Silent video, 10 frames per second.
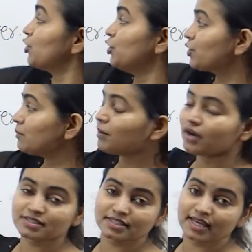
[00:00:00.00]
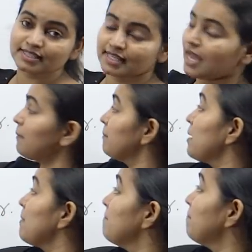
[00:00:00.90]
you can pass the
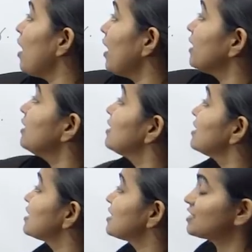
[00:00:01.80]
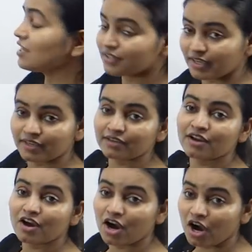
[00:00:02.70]
exam by studying
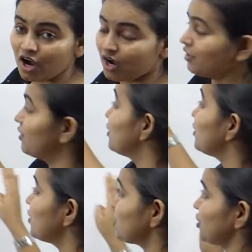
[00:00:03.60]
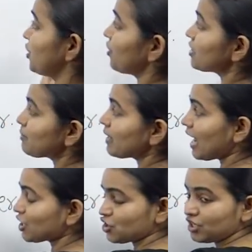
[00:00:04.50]
hard. So here is
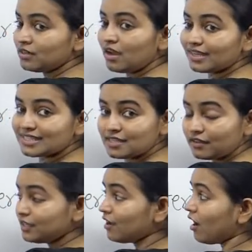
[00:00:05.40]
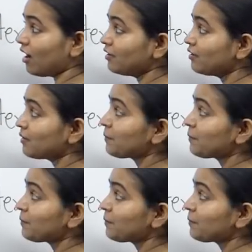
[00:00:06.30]
my action. I study hard,